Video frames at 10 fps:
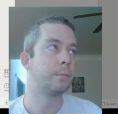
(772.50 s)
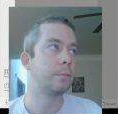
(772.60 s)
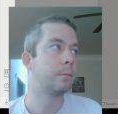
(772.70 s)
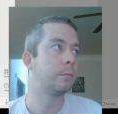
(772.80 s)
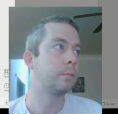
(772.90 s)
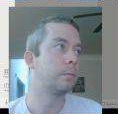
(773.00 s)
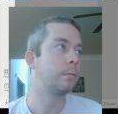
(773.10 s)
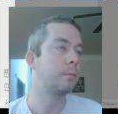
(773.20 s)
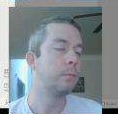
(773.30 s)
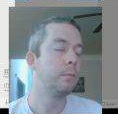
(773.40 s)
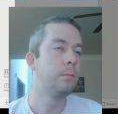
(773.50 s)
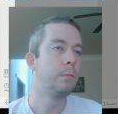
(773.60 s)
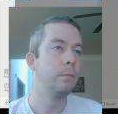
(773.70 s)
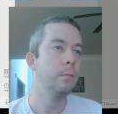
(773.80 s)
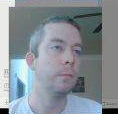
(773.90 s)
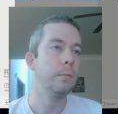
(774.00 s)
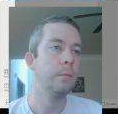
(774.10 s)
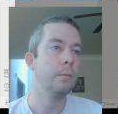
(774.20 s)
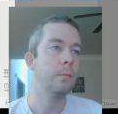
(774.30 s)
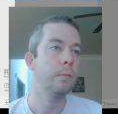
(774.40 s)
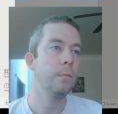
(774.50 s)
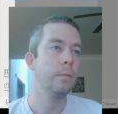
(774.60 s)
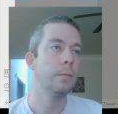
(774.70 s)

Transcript: (silence)